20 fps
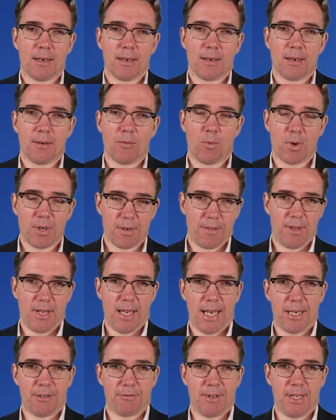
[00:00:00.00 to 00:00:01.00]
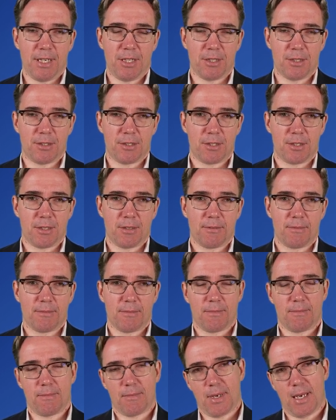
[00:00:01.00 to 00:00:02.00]
One of the 8 regions
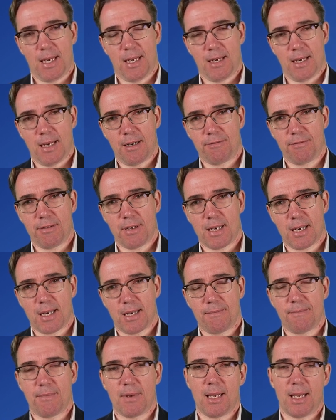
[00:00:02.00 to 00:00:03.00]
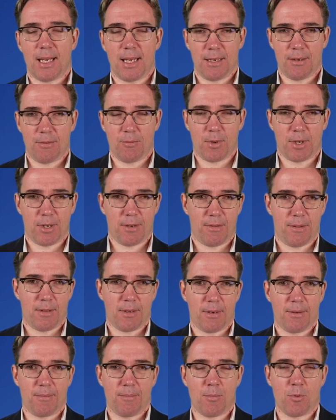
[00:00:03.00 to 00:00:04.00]
in Africa and one of
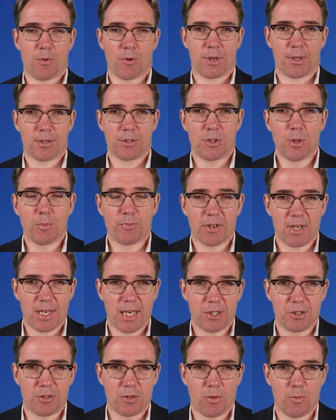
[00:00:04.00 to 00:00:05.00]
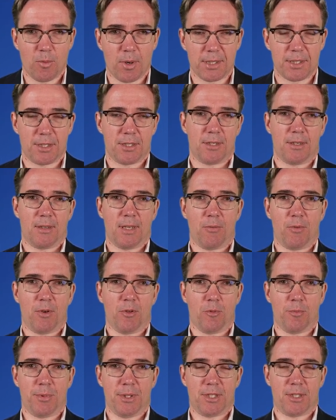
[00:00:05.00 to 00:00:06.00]
the more supranational ones that we
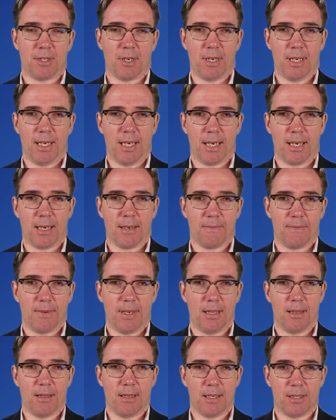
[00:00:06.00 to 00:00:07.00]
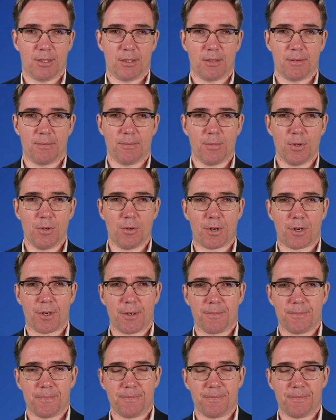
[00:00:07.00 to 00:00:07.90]
will be studying in this MOOC.